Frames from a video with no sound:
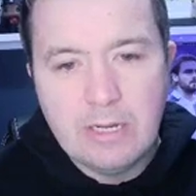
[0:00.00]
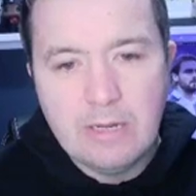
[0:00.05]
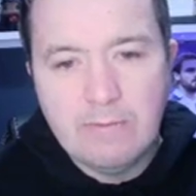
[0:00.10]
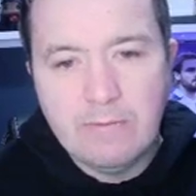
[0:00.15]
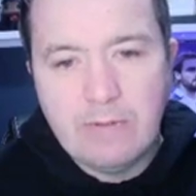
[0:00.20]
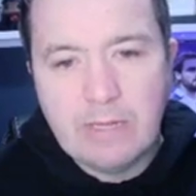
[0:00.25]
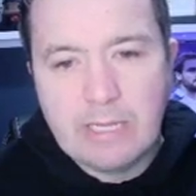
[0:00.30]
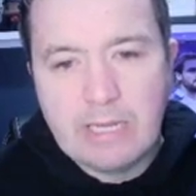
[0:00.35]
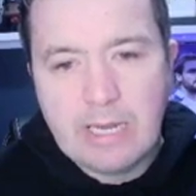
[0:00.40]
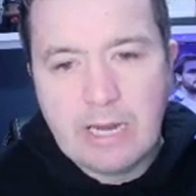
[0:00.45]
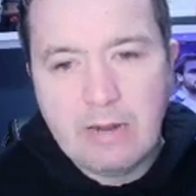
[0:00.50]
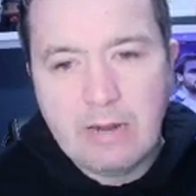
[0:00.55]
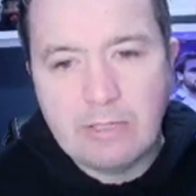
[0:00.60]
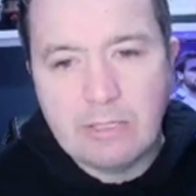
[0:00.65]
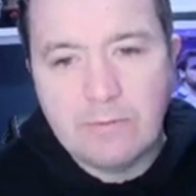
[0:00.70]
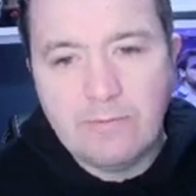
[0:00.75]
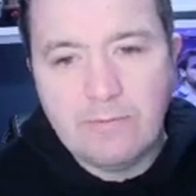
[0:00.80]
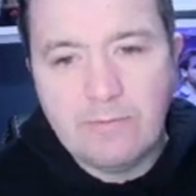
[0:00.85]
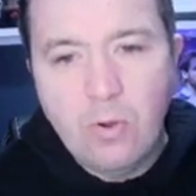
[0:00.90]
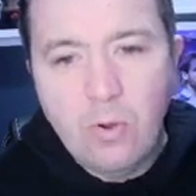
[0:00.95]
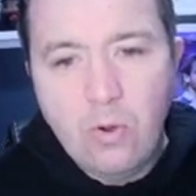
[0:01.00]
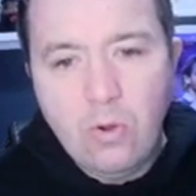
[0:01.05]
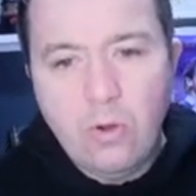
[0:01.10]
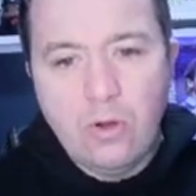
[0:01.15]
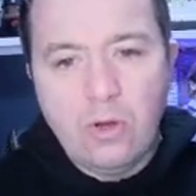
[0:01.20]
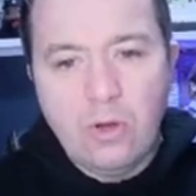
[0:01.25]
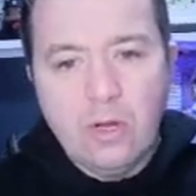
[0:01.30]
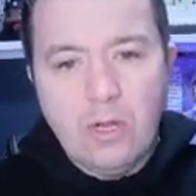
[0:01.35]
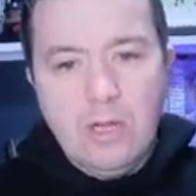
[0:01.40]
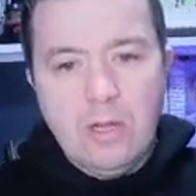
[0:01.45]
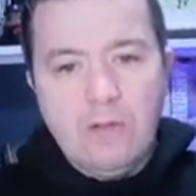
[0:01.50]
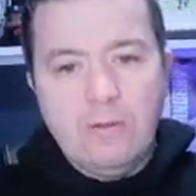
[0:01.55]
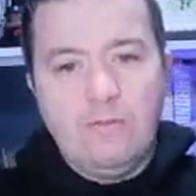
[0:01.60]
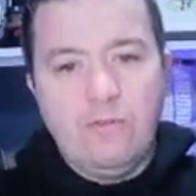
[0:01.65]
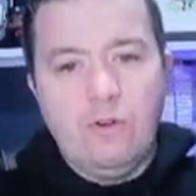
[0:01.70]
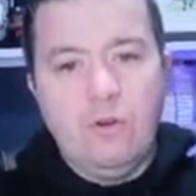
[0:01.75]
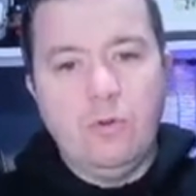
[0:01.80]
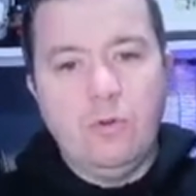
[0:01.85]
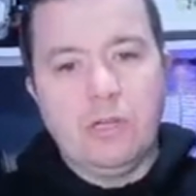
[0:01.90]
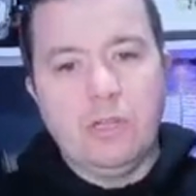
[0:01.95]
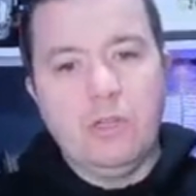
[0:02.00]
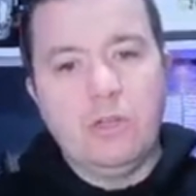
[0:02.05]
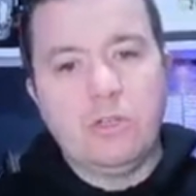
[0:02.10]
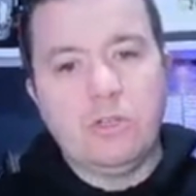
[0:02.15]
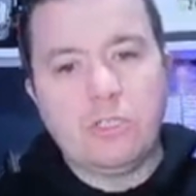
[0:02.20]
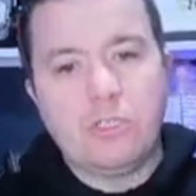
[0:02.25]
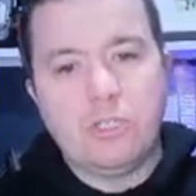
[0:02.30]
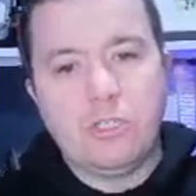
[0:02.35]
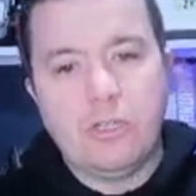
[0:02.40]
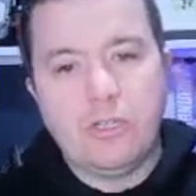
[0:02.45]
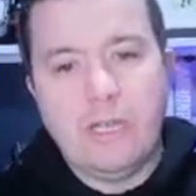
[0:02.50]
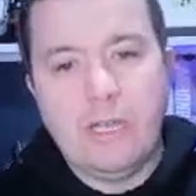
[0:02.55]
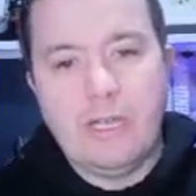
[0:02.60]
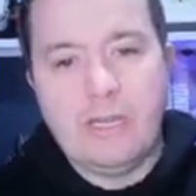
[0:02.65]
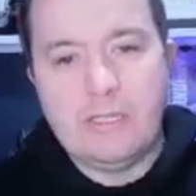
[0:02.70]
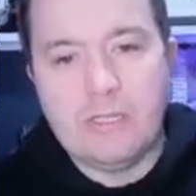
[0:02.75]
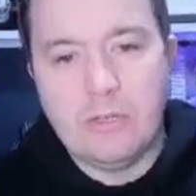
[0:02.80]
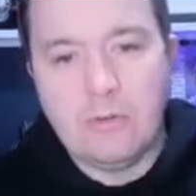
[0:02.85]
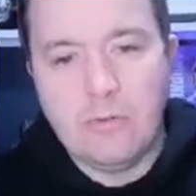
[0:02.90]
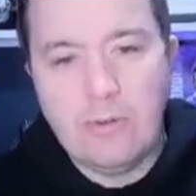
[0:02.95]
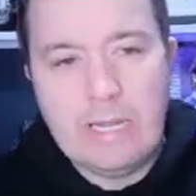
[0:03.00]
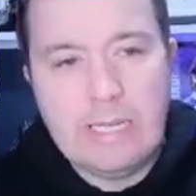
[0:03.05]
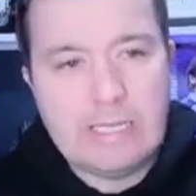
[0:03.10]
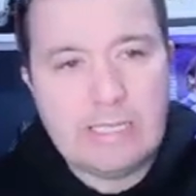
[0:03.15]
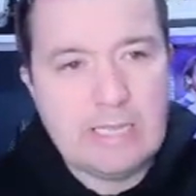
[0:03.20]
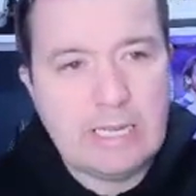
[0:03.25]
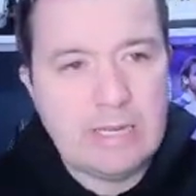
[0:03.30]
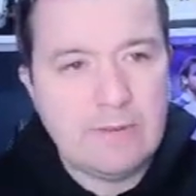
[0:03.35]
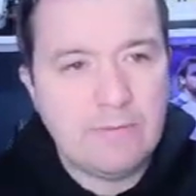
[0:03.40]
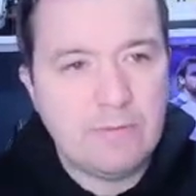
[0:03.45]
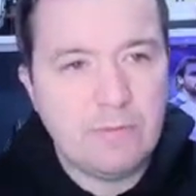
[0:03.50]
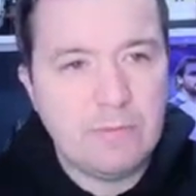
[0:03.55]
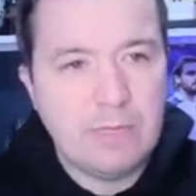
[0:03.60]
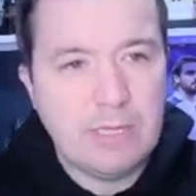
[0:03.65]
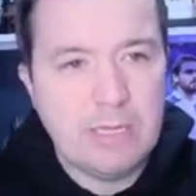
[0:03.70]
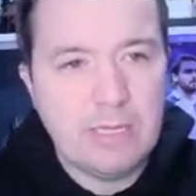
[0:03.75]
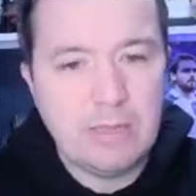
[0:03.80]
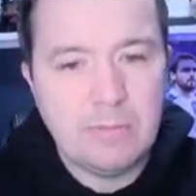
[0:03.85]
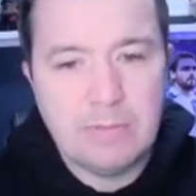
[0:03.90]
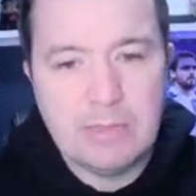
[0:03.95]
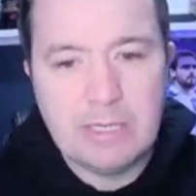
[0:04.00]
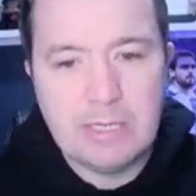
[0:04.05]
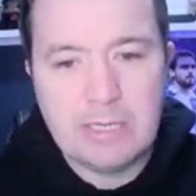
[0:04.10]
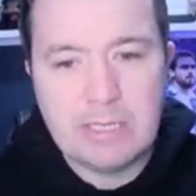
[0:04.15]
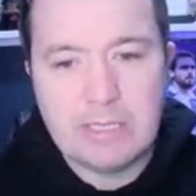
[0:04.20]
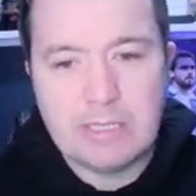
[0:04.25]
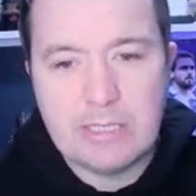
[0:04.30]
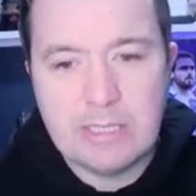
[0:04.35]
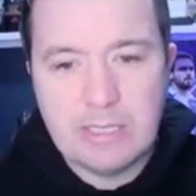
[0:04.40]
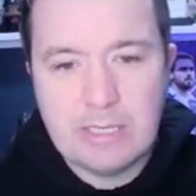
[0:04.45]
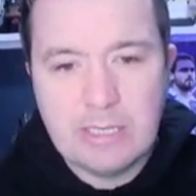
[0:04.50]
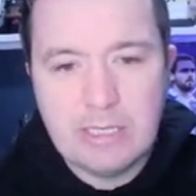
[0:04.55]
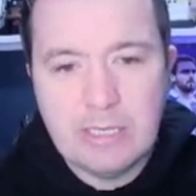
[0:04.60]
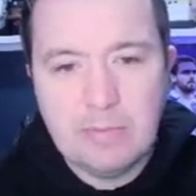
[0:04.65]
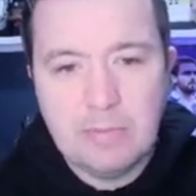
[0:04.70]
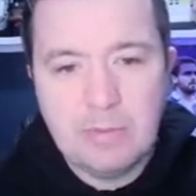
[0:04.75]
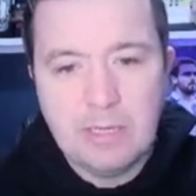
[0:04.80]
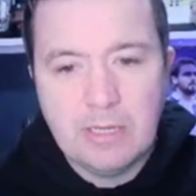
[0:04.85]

Valakari to four. Four with a long shot there, and it's a great save from the Olympia Nicosia keeper.